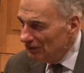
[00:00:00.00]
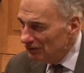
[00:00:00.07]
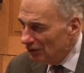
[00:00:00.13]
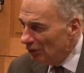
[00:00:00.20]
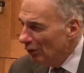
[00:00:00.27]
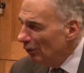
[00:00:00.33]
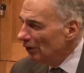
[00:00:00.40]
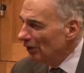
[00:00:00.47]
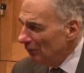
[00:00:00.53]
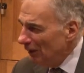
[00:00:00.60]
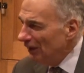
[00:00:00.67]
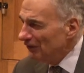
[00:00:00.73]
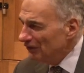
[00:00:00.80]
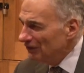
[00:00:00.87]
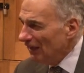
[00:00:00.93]
the hood
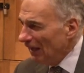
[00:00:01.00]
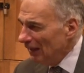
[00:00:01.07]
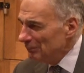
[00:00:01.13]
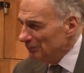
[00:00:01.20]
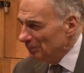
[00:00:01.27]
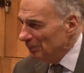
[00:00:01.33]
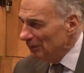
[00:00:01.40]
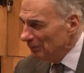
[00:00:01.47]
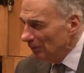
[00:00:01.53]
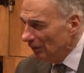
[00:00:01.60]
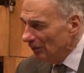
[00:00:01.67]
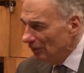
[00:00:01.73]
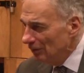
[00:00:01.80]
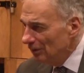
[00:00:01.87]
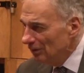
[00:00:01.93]
ornament stabbed people
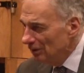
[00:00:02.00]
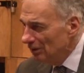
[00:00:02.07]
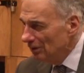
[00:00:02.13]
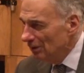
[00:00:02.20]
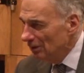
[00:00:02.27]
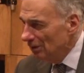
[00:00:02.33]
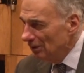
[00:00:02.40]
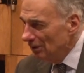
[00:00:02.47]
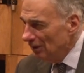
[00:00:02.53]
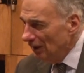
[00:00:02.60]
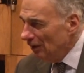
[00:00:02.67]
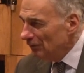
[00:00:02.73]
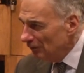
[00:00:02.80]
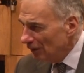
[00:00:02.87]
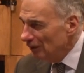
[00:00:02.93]

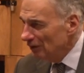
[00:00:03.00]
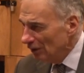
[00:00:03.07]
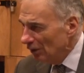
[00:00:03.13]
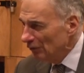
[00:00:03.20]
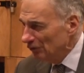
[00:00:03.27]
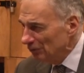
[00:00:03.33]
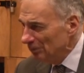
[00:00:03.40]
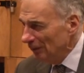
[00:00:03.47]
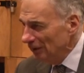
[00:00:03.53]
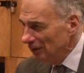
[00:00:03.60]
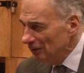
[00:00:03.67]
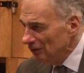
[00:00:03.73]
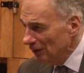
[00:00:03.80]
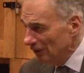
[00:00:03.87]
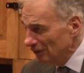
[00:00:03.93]
at very low
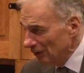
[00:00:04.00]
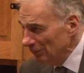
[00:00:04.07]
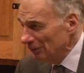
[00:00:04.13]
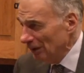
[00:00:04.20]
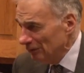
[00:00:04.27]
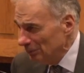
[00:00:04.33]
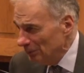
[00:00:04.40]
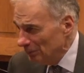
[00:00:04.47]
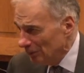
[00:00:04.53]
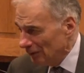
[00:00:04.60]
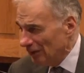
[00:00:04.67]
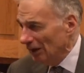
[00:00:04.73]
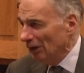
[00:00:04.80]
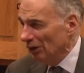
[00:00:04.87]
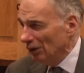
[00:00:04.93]
speeds. And sometimes people have
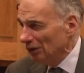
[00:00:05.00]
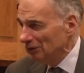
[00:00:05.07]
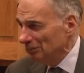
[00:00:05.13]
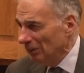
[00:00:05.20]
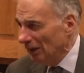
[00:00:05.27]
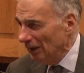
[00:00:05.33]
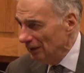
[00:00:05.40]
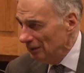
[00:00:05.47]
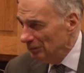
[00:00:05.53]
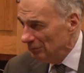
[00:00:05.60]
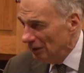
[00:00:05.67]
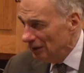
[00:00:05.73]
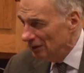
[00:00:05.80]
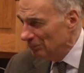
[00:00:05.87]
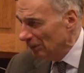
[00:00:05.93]
got hooked by
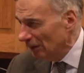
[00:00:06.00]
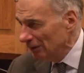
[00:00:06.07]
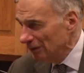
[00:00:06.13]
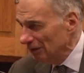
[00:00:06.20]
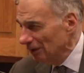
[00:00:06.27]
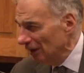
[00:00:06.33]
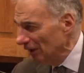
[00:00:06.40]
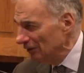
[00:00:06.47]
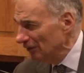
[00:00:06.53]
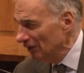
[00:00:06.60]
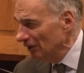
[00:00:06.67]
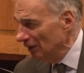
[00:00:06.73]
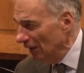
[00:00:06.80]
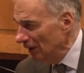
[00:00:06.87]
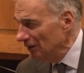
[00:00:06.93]
in parking lots
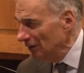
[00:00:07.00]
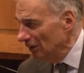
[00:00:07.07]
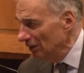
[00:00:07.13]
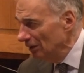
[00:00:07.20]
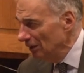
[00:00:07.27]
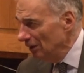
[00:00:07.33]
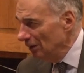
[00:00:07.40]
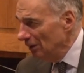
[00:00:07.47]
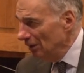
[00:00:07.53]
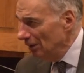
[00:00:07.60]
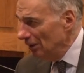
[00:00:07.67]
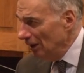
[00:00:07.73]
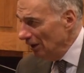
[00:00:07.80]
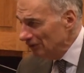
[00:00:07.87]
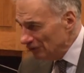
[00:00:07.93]
at night.
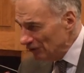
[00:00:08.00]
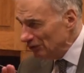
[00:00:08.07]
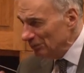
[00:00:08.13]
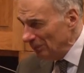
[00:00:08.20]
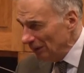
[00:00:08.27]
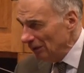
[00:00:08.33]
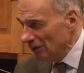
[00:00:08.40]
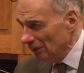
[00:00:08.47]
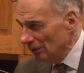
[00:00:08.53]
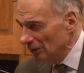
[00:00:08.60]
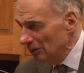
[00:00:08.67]
It's a spear.